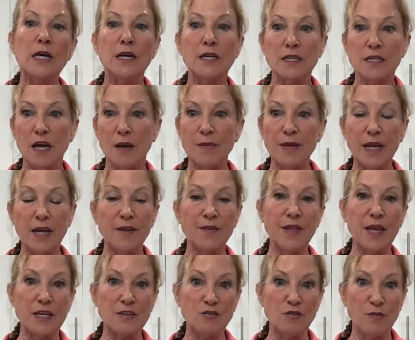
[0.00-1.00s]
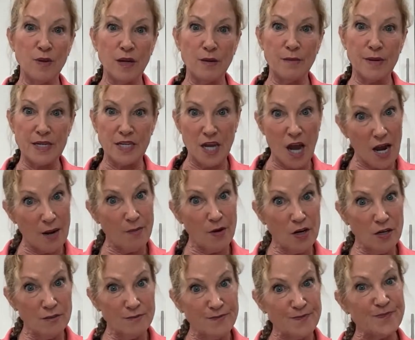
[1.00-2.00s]
Tommy Ann, thanks for being my
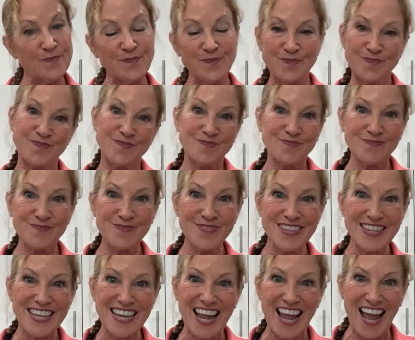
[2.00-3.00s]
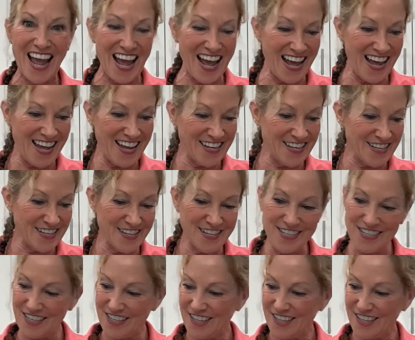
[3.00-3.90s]
timer. And